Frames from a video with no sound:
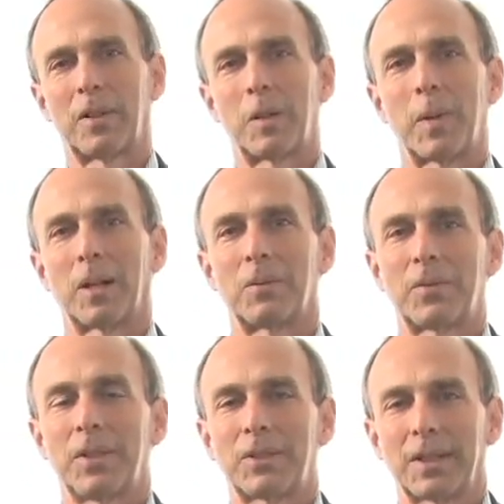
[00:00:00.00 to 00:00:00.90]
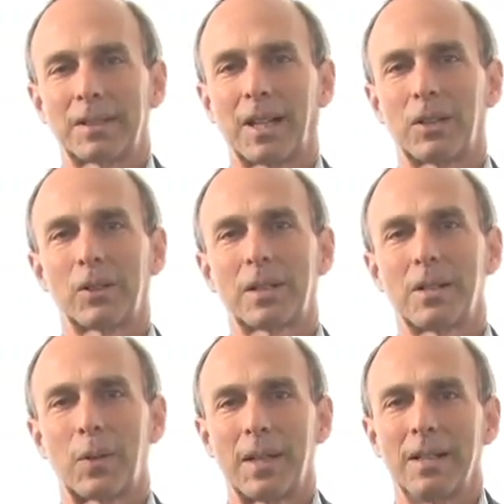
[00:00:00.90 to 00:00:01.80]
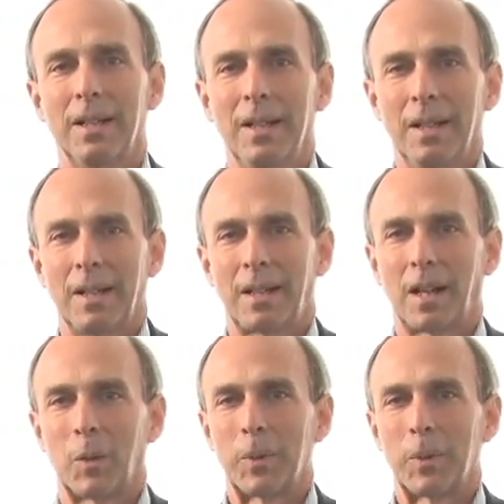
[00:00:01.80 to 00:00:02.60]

fundamental physics, I looked at the you know,